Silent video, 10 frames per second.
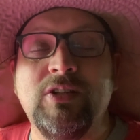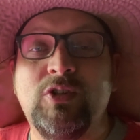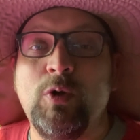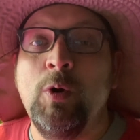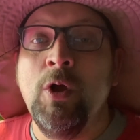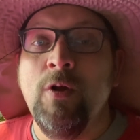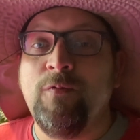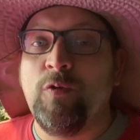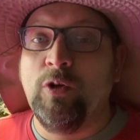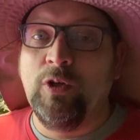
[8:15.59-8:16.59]
And so
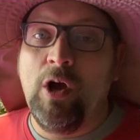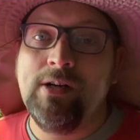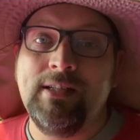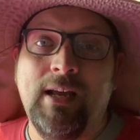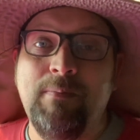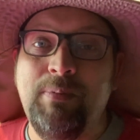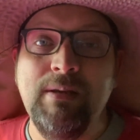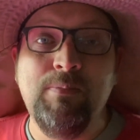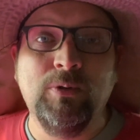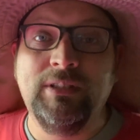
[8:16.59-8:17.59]
for a long time,
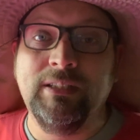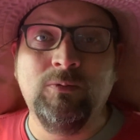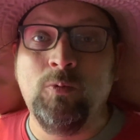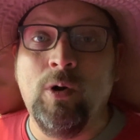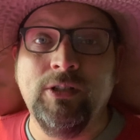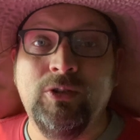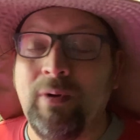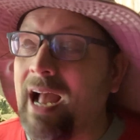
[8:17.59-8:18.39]
people didn't want to.